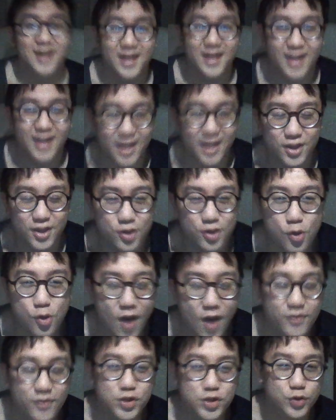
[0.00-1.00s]
like you
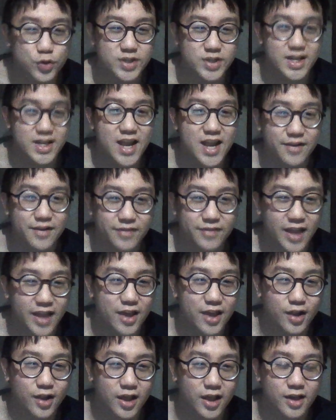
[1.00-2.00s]
have a choice at the end of the
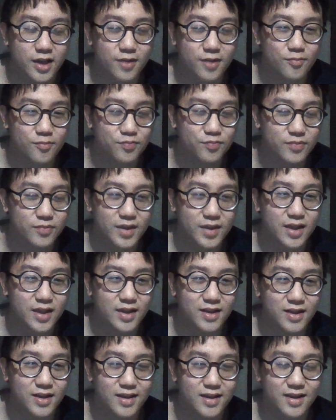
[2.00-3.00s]
day. Like
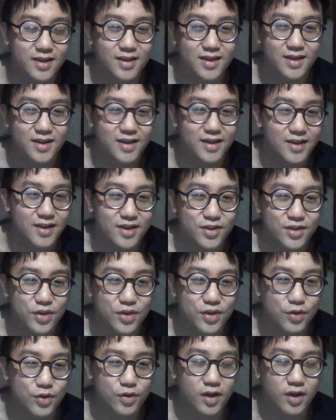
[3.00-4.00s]
eh,
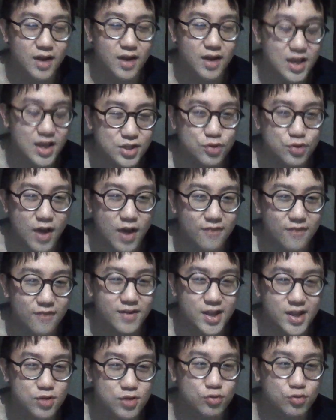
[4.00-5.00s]
you unless you have
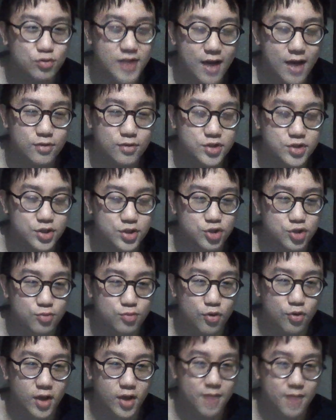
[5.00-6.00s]
little Down syndrome
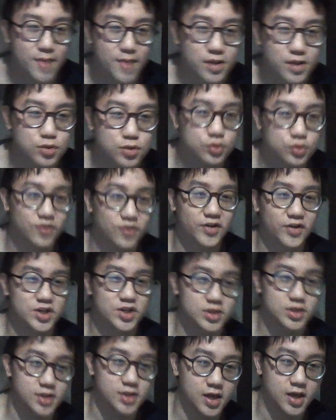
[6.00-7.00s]
or like a mental
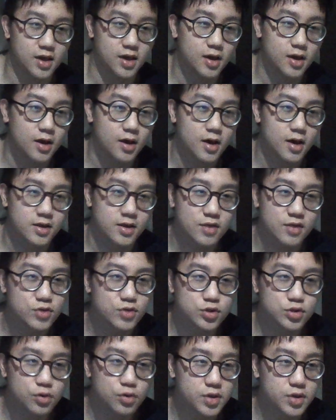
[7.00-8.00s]
deficiency, there
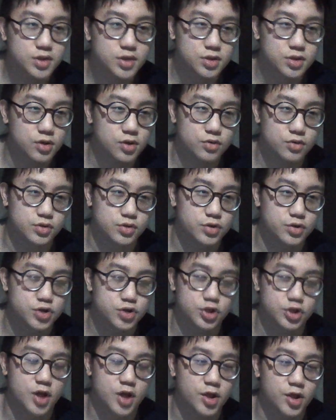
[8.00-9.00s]
is no excuse you
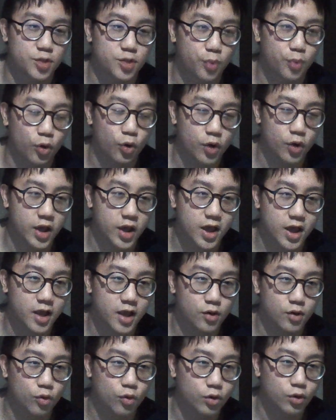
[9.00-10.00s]
should uh, deploy
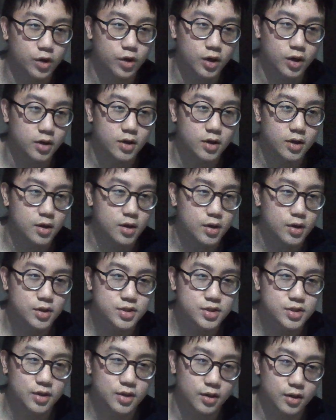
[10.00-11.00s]
in order
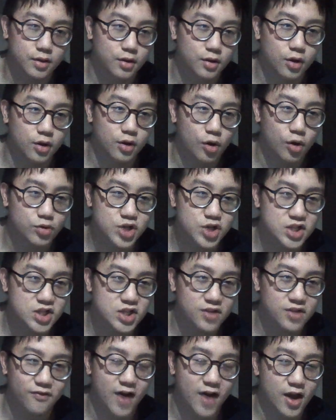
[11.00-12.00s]
to you know
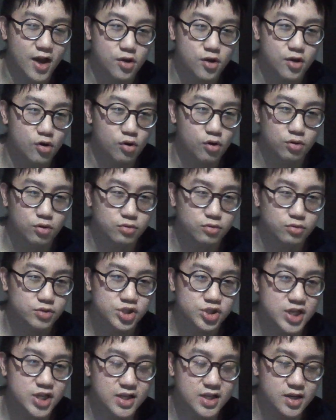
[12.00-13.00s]
justify your
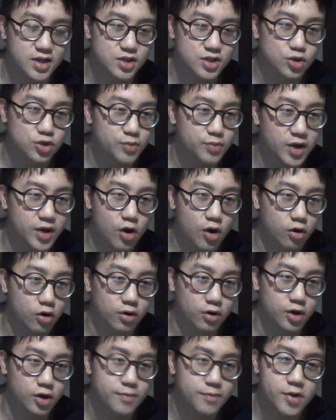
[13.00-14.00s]
shittiness, your
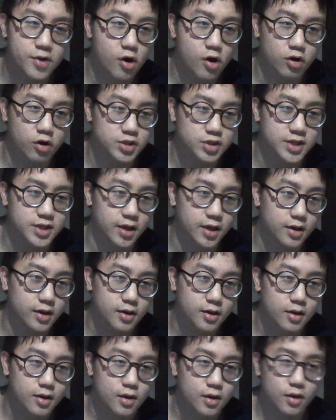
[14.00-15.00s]
mediocre, mediocrity.
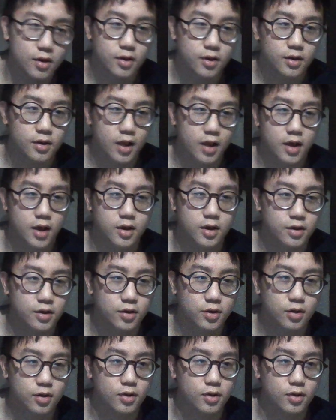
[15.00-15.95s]
Like,